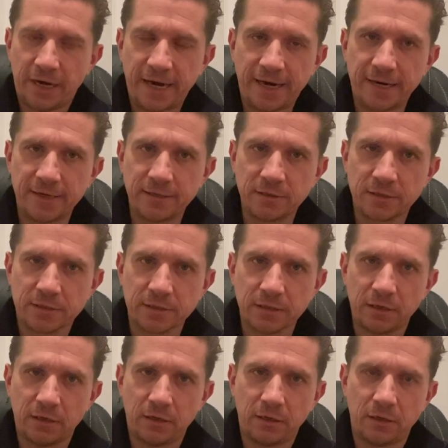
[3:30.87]
And
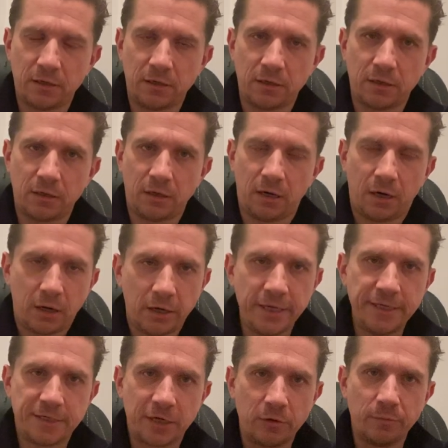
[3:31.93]

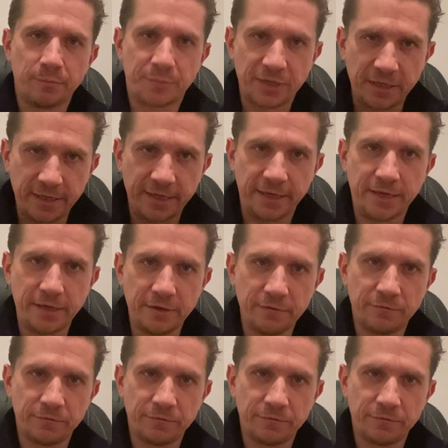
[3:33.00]
I don't believe